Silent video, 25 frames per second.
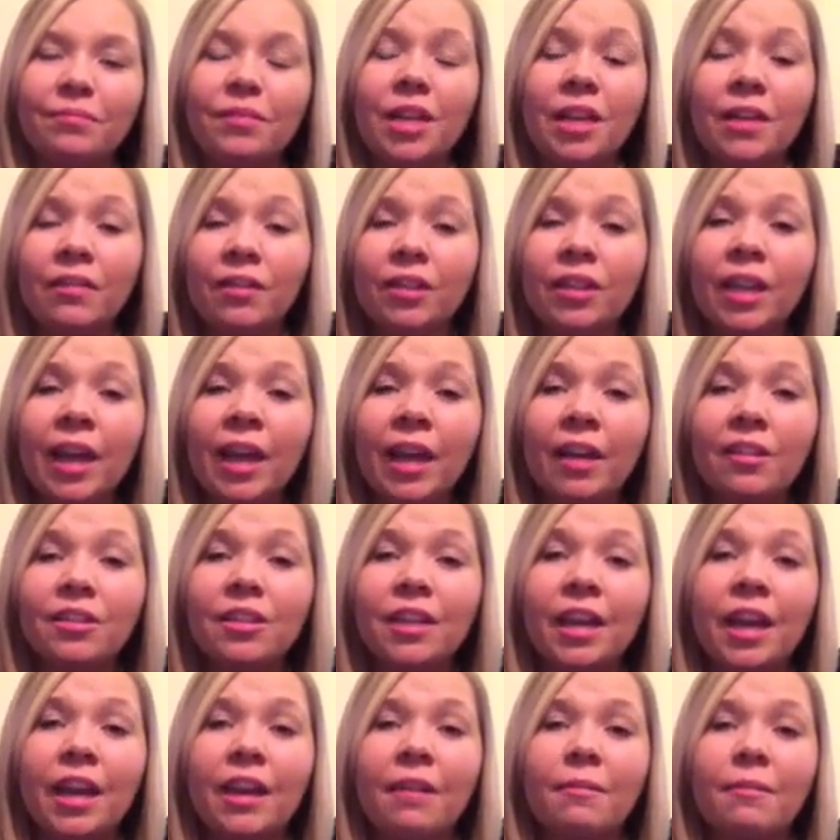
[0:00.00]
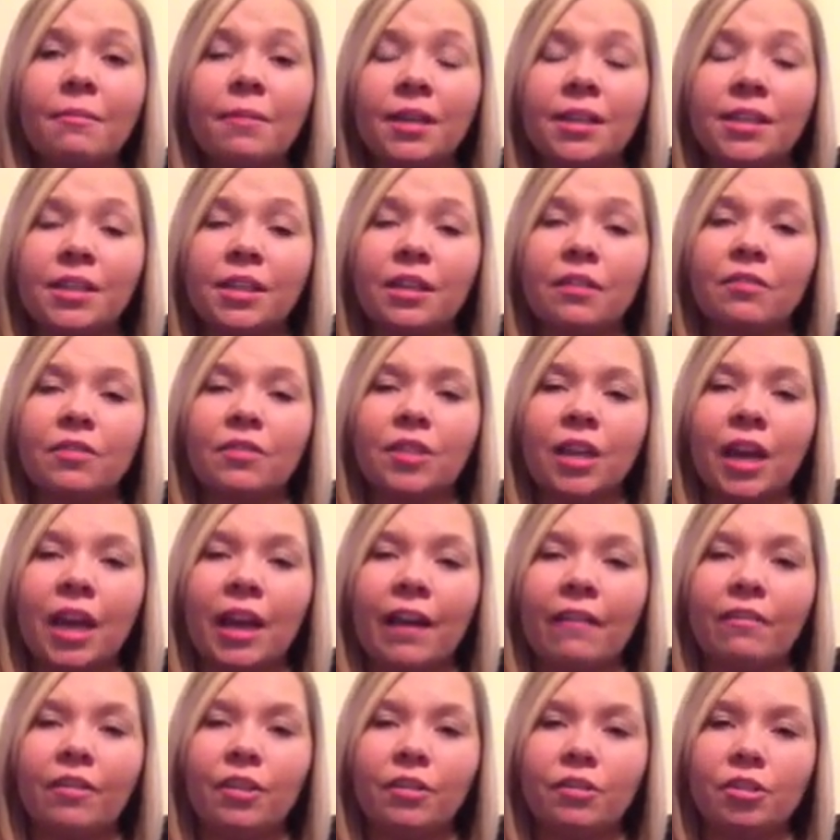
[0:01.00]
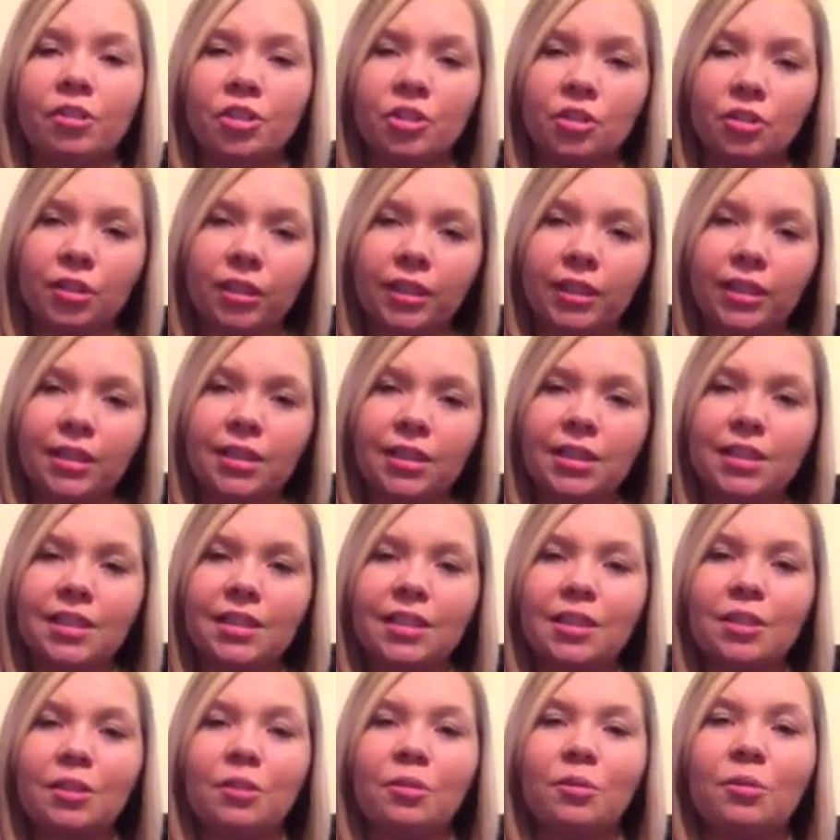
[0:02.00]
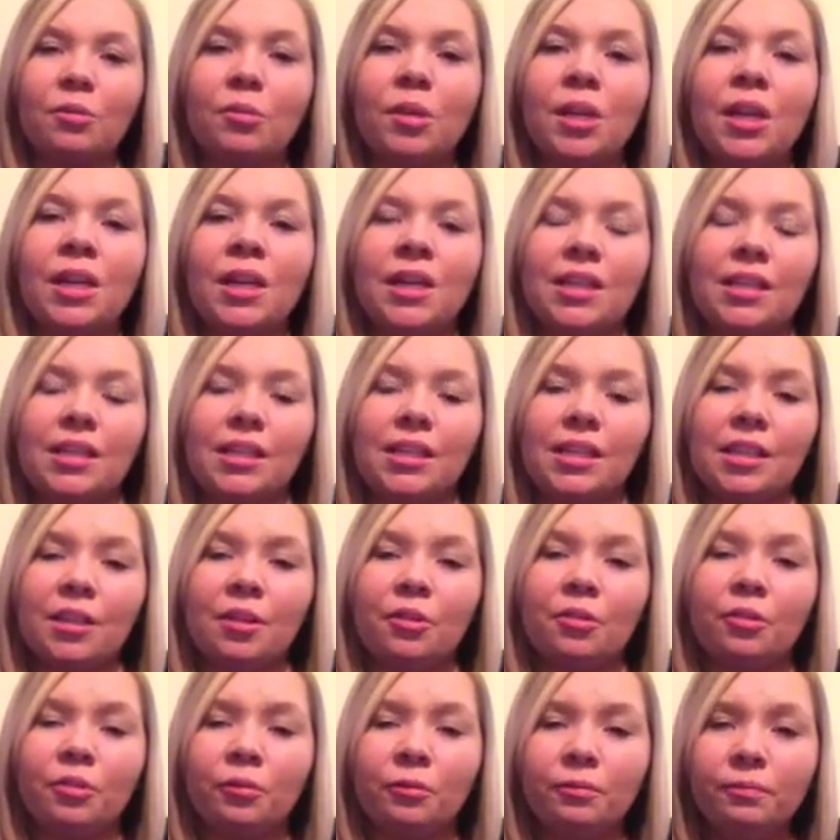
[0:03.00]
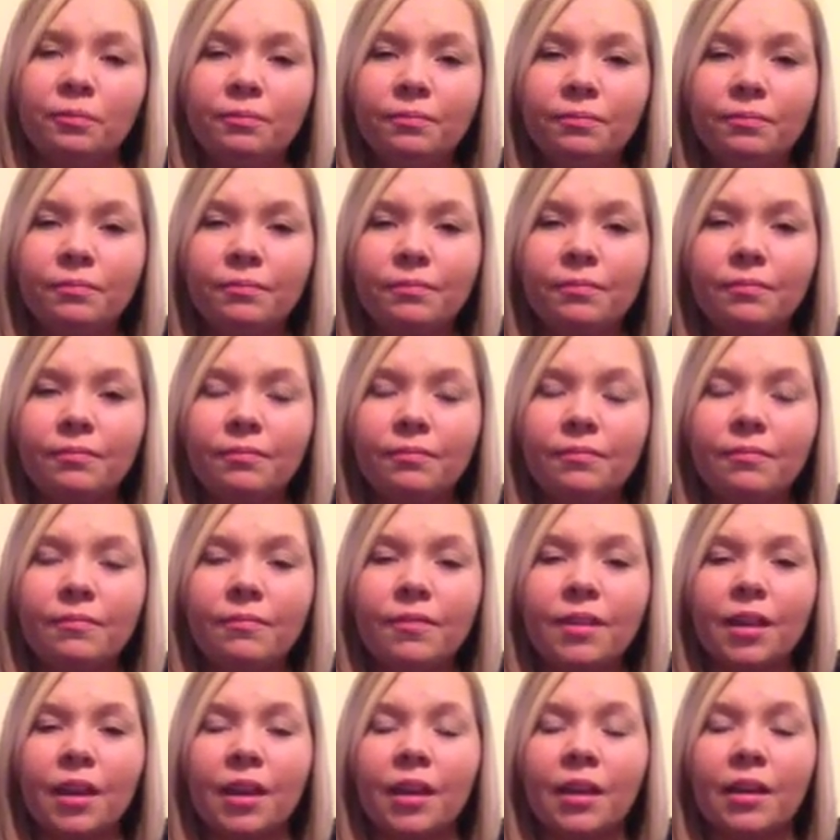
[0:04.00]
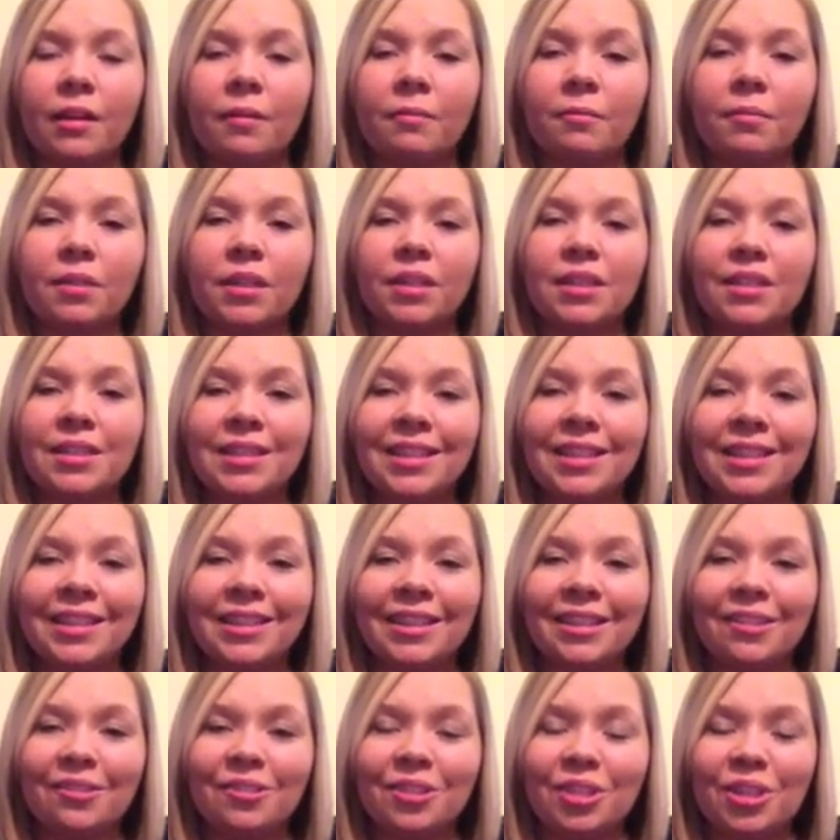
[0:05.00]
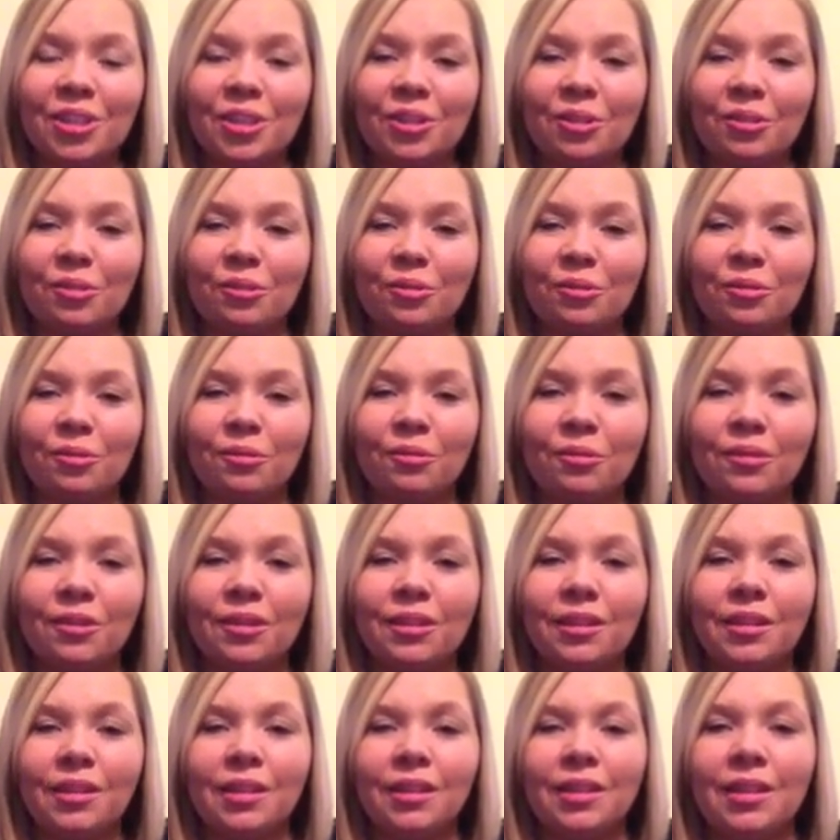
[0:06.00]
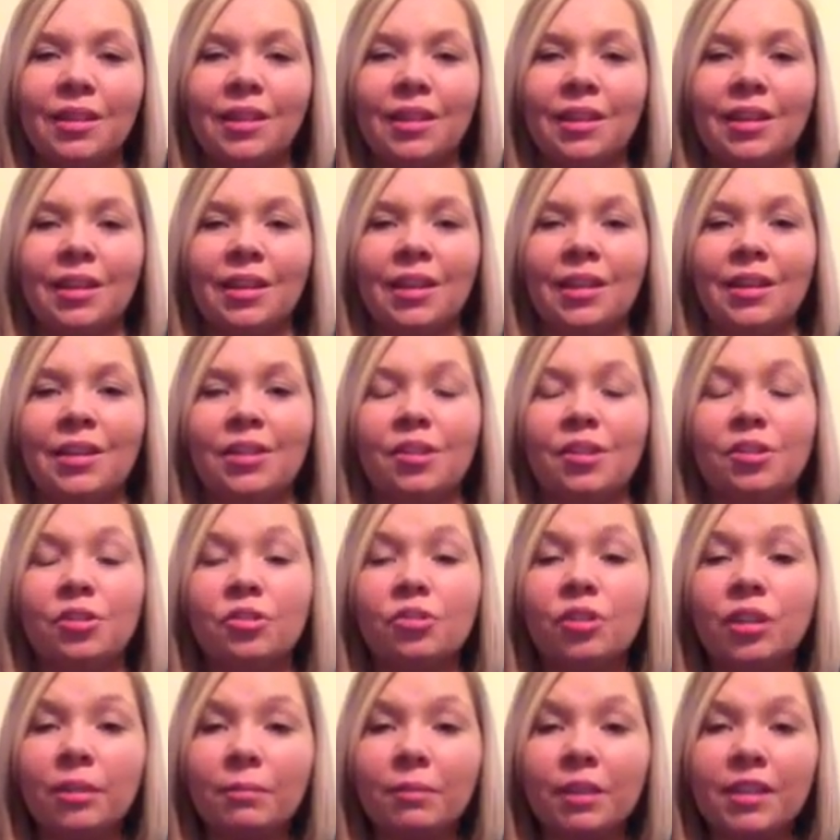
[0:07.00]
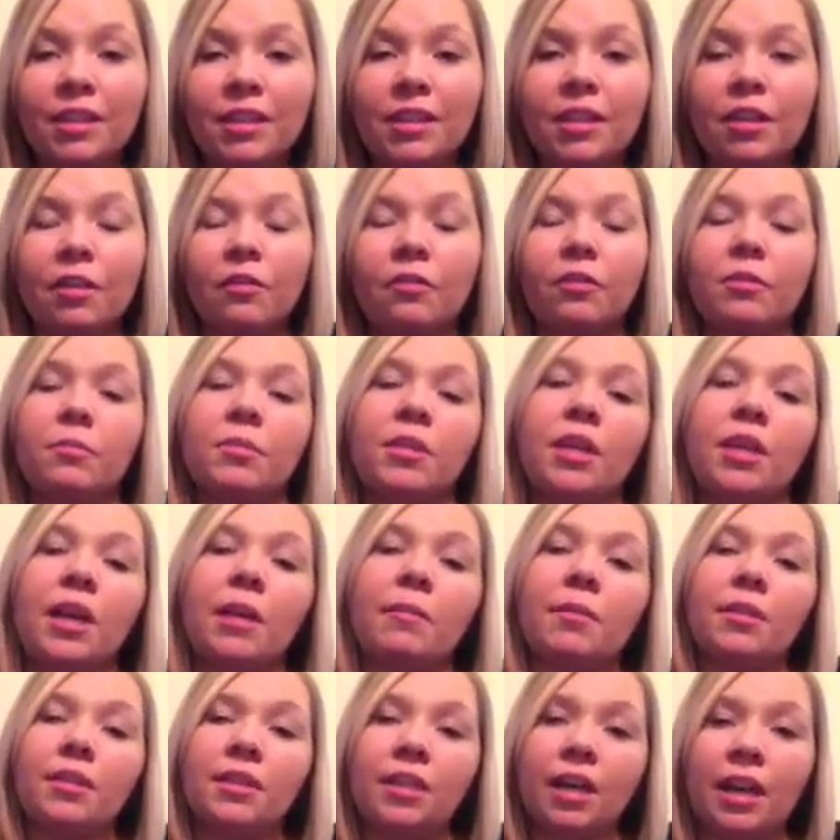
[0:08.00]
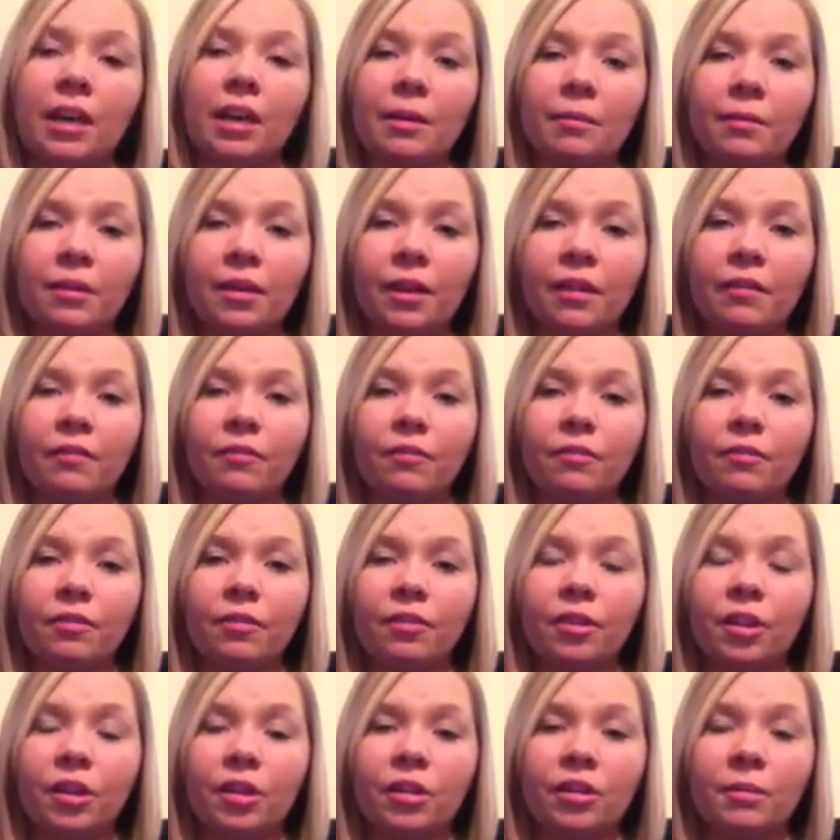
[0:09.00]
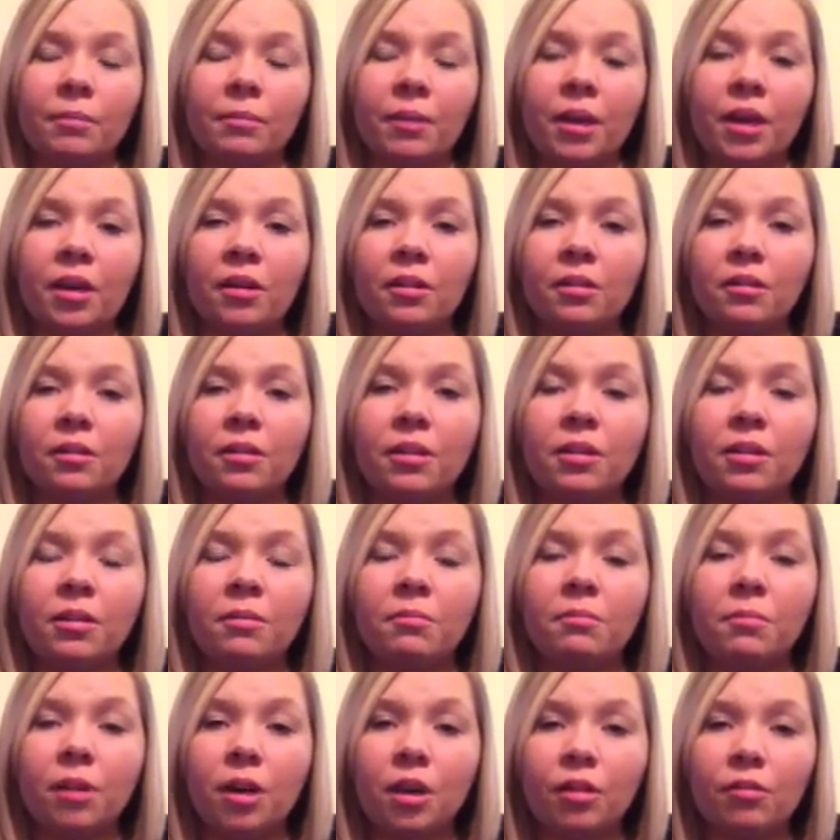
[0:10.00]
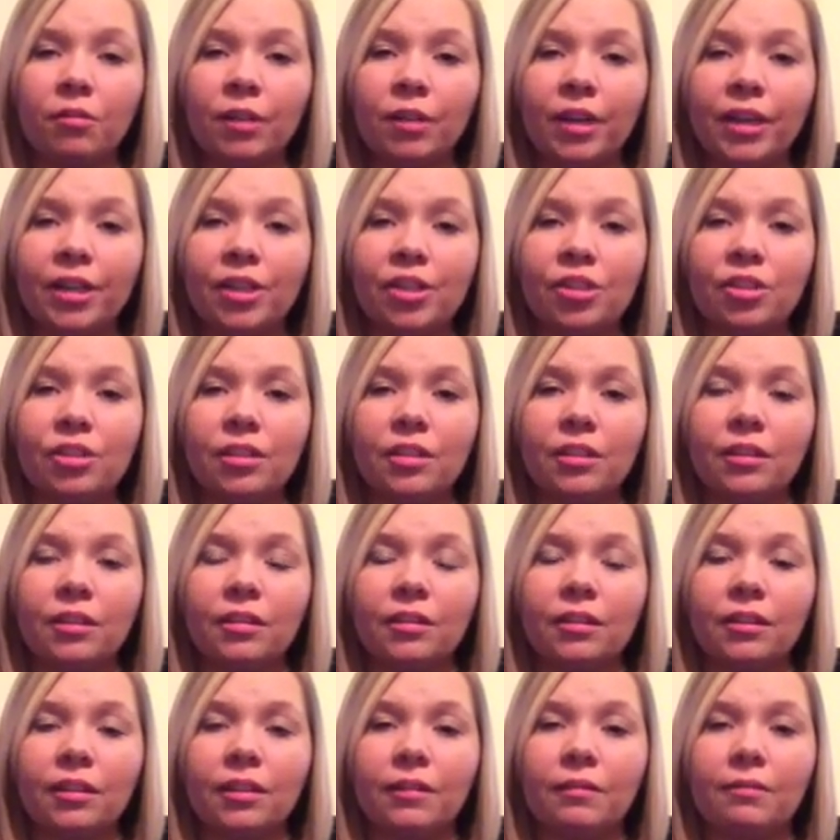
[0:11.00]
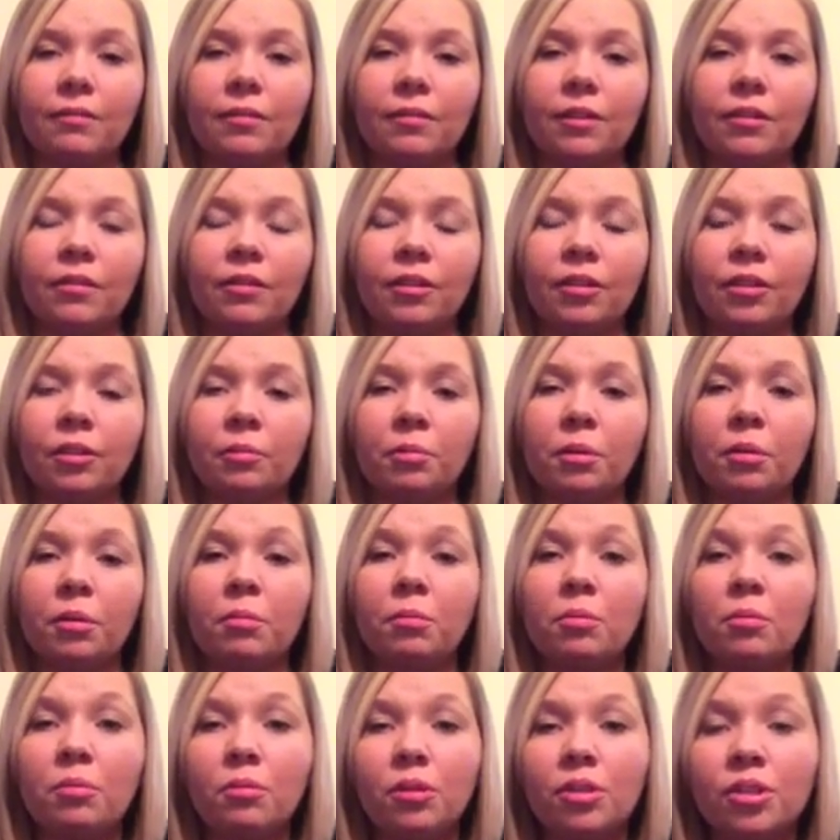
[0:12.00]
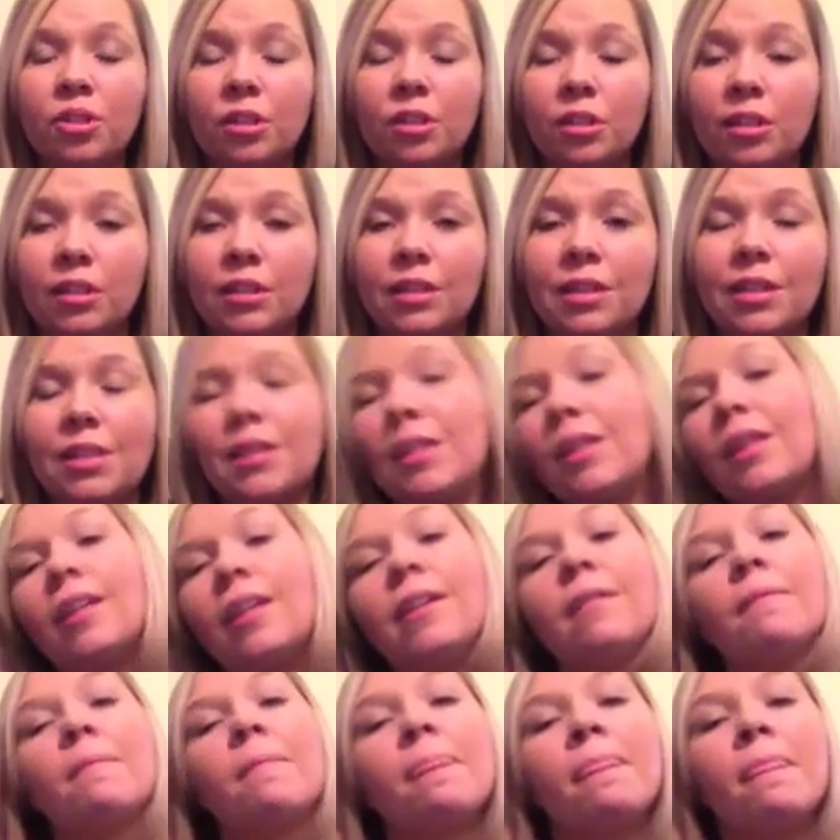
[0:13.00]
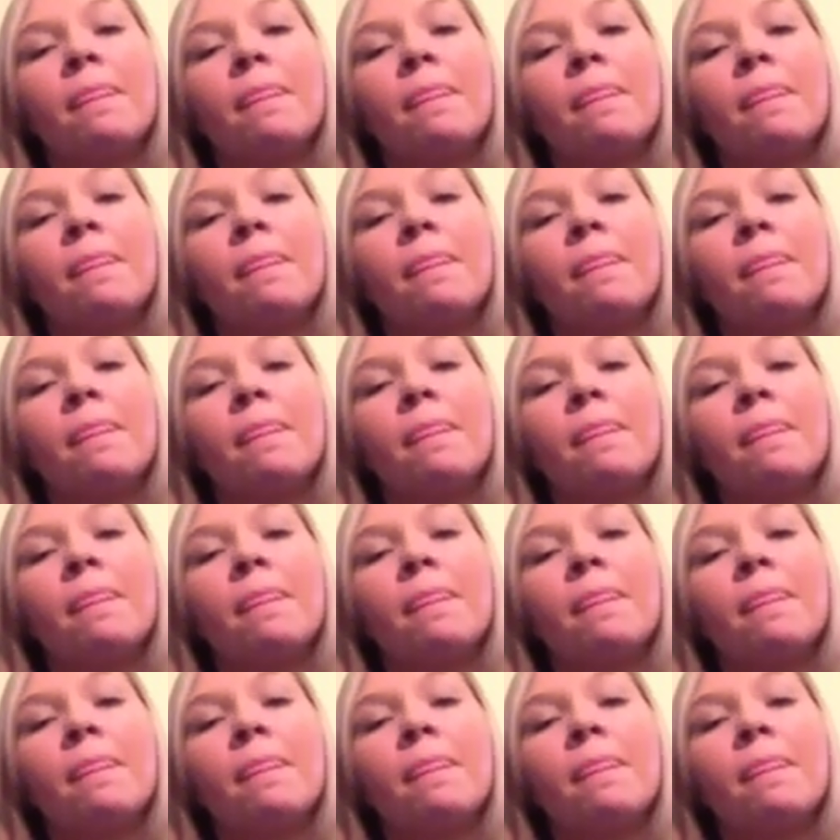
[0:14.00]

I'm allowed to myself to have those treats, to still continue to treat myself from time to time. And I've learned about moderation, and I've learned about portions, and